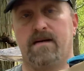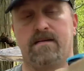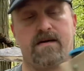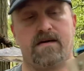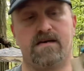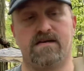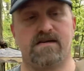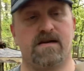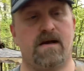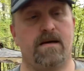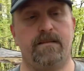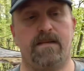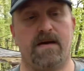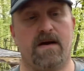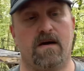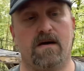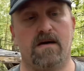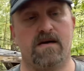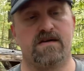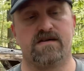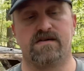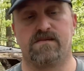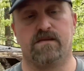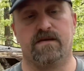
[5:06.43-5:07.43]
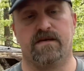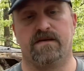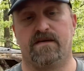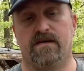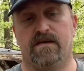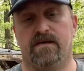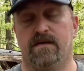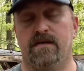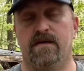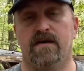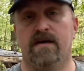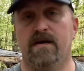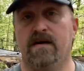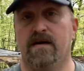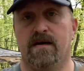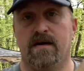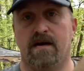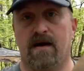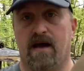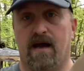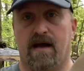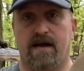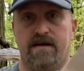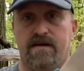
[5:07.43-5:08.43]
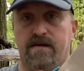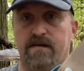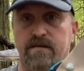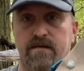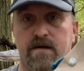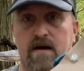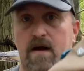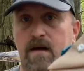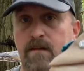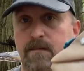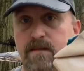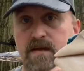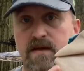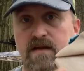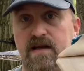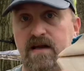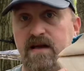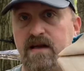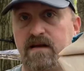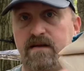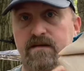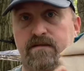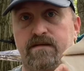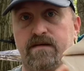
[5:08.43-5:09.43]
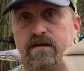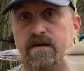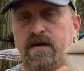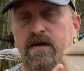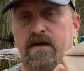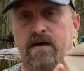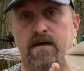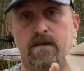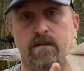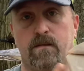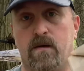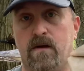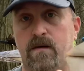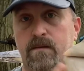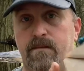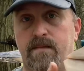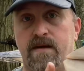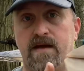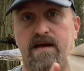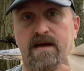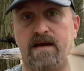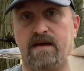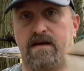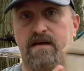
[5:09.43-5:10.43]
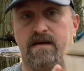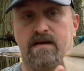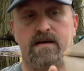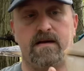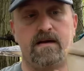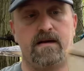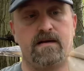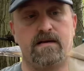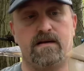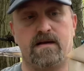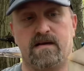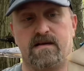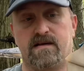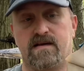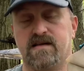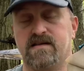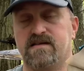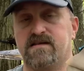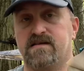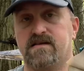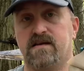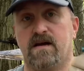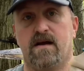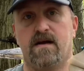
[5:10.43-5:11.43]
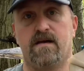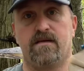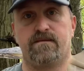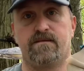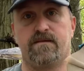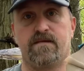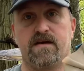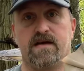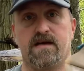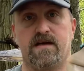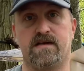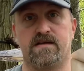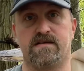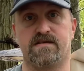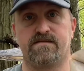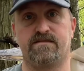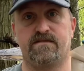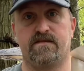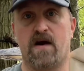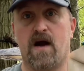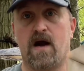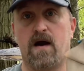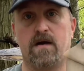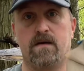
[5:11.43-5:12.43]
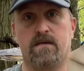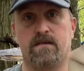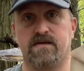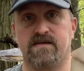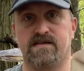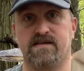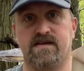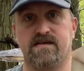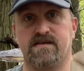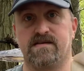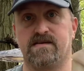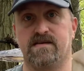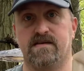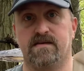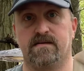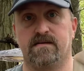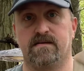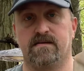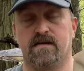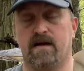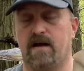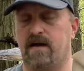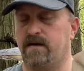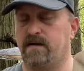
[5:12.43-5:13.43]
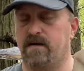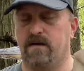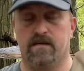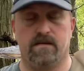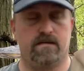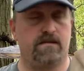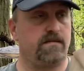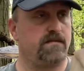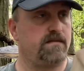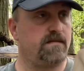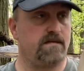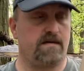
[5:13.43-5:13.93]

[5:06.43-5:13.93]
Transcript: Because I'll be honest with you, I do not believe one bit that this stuff is fire resistant. I don't.